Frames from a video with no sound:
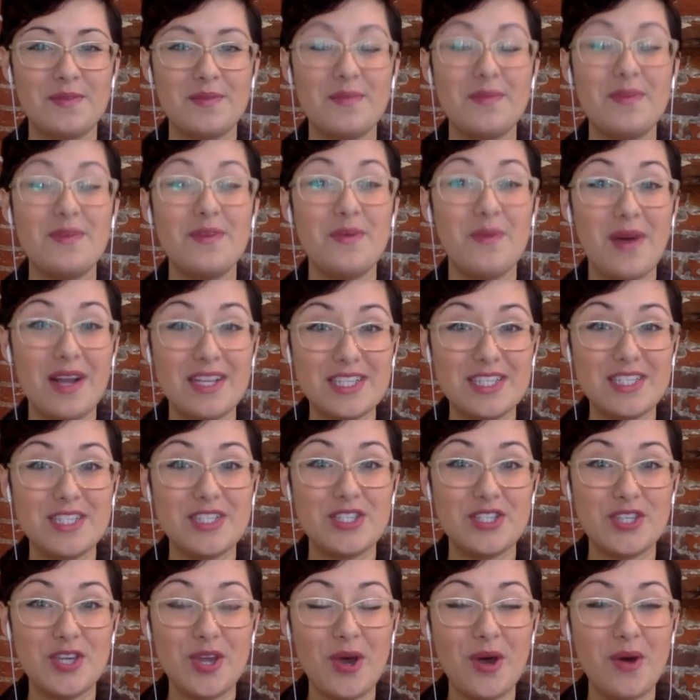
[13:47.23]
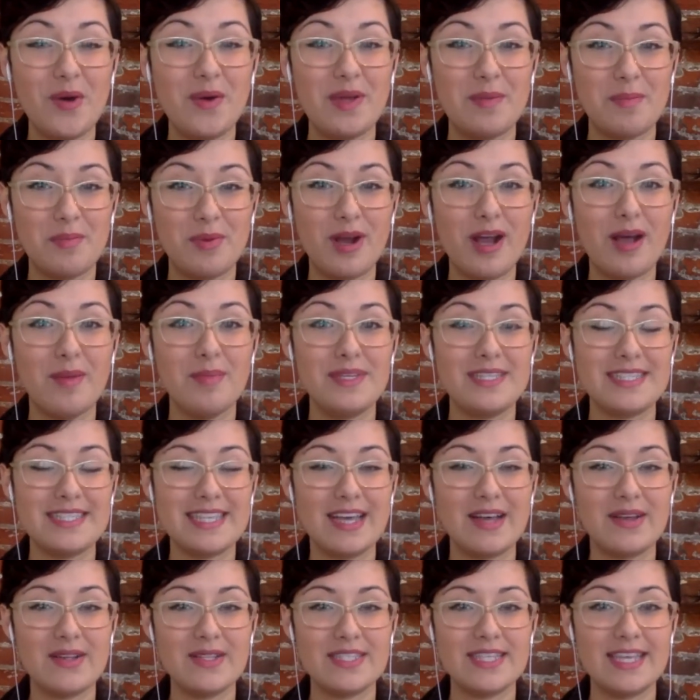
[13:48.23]
When you're watching a show, it probably
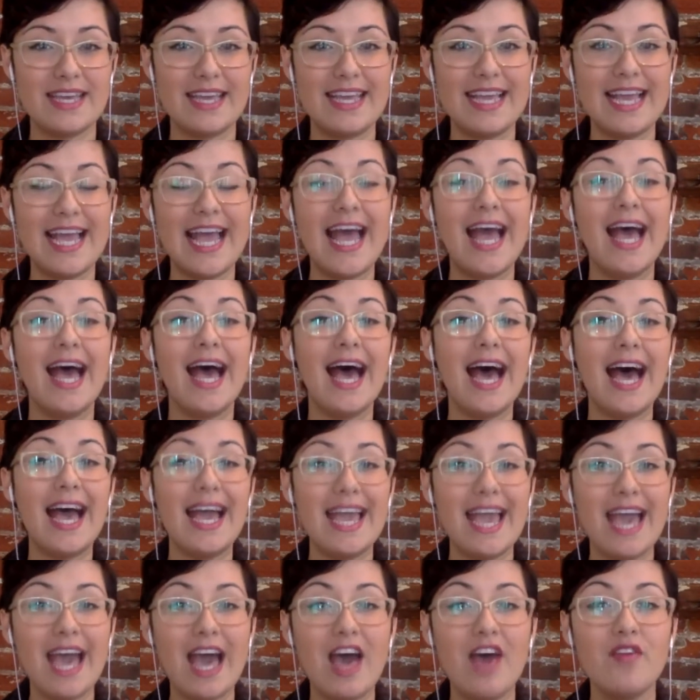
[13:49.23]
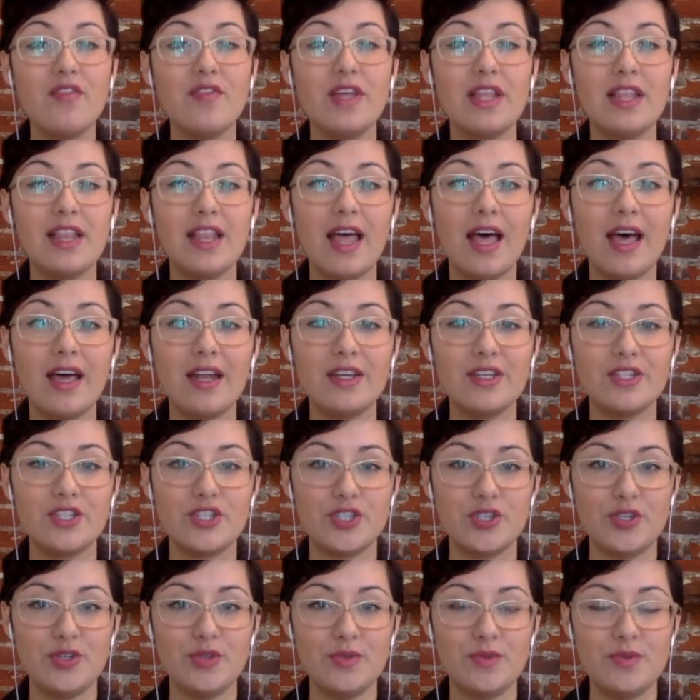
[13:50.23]
sounds like, I have a lot of
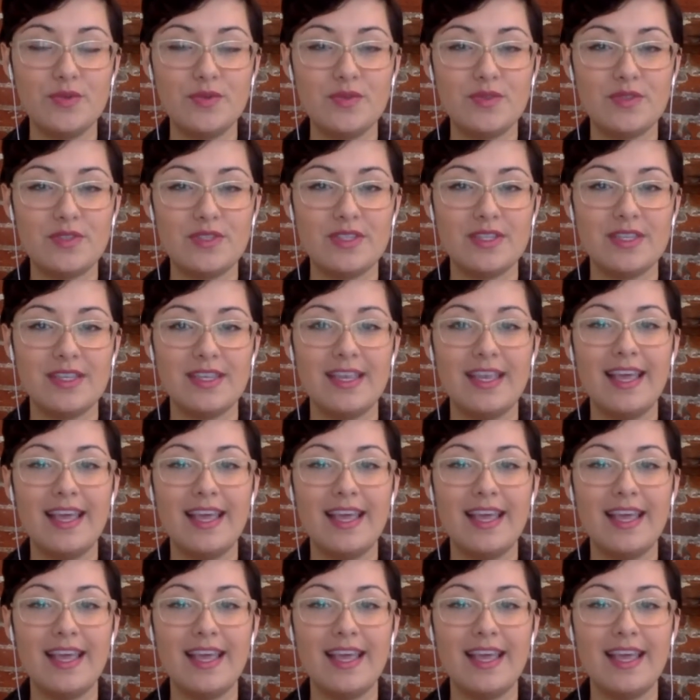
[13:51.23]
shoes.